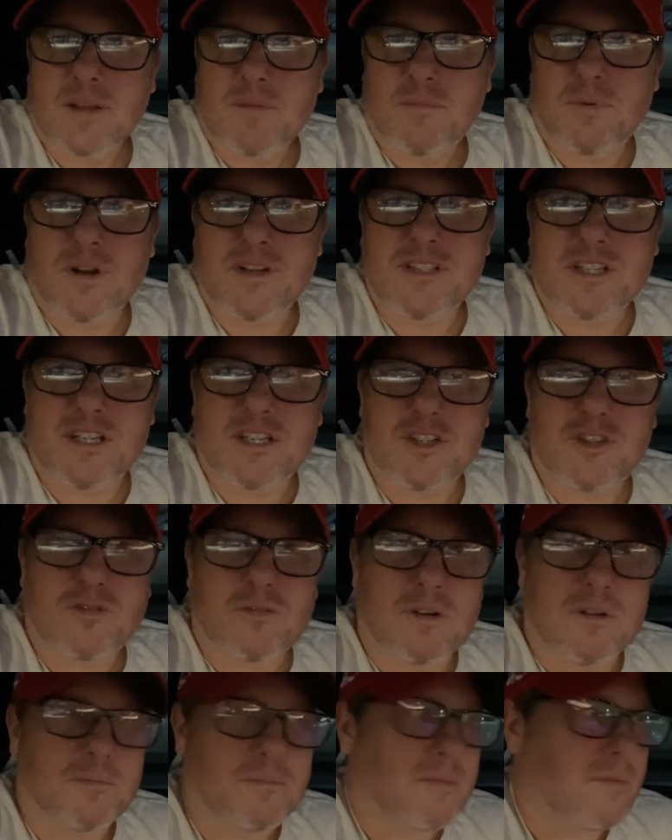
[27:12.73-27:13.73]
President
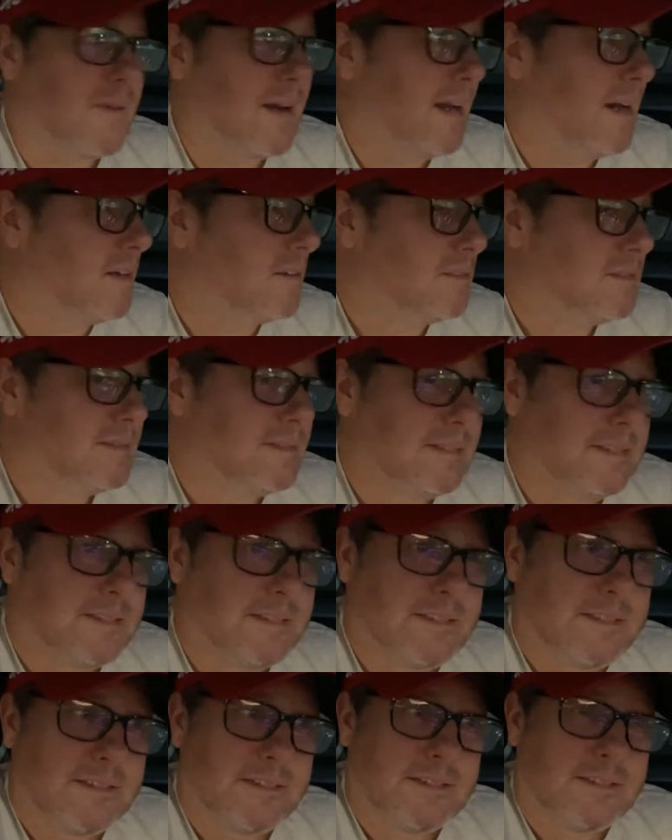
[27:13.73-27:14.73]
Trump, well,
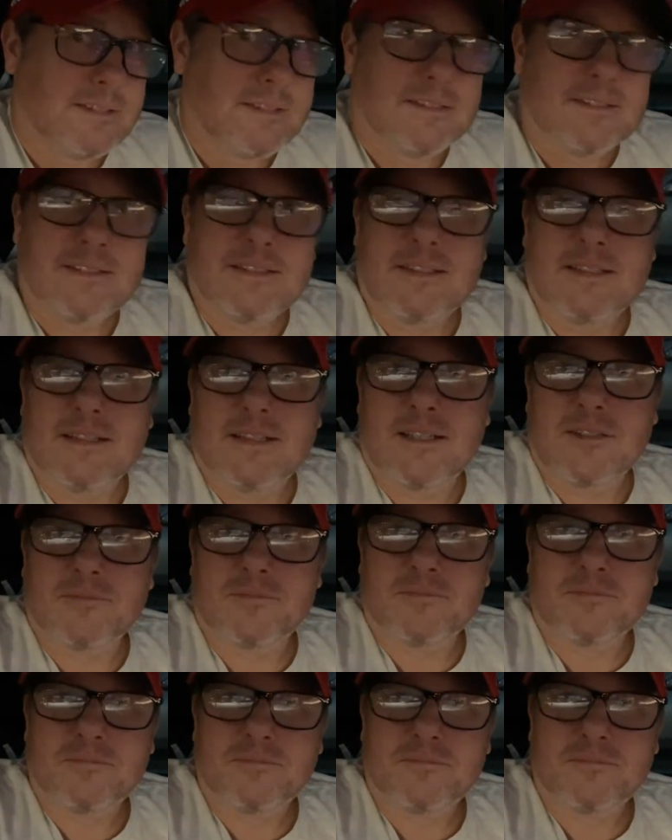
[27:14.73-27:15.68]
yeah.